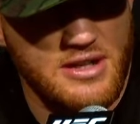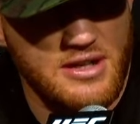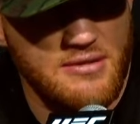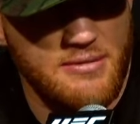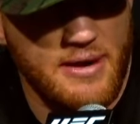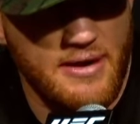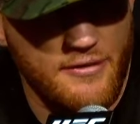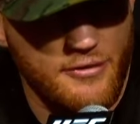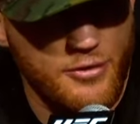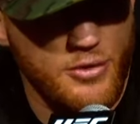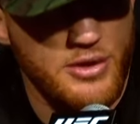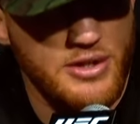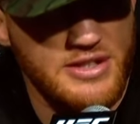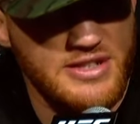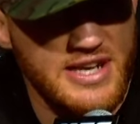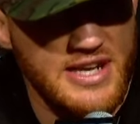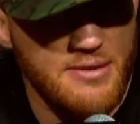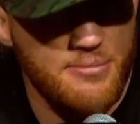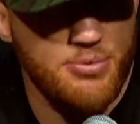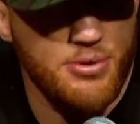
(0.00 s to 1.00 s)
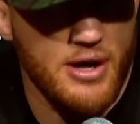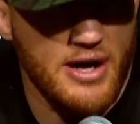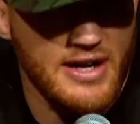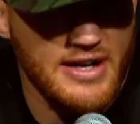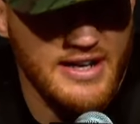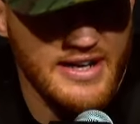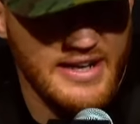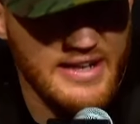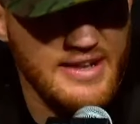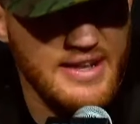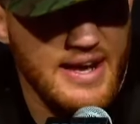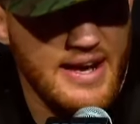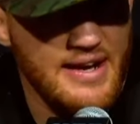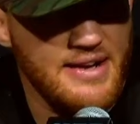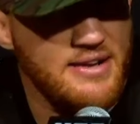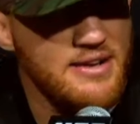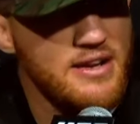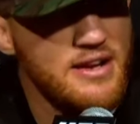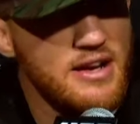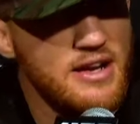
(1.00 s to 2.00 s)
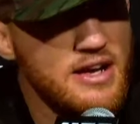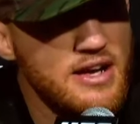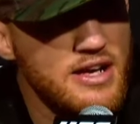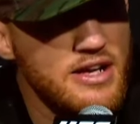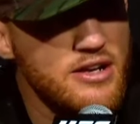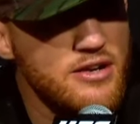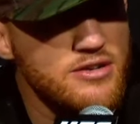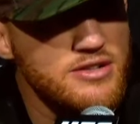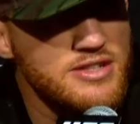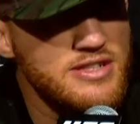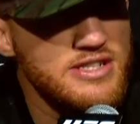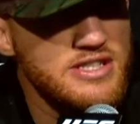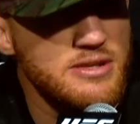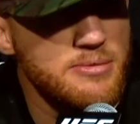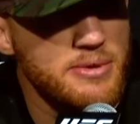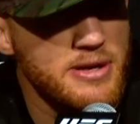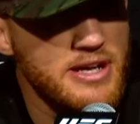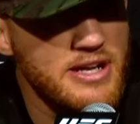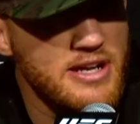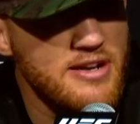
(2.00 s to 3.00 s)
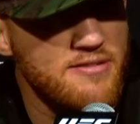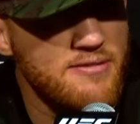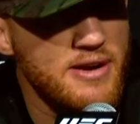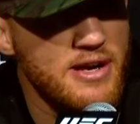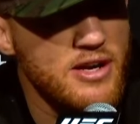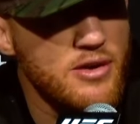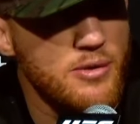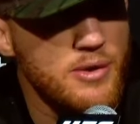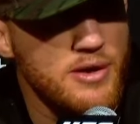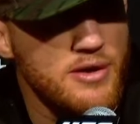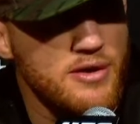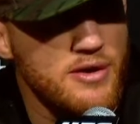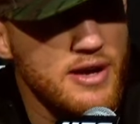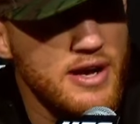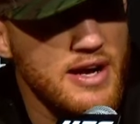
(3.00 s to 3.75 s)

I've really taken pride in that, you know, since the beginning of my career.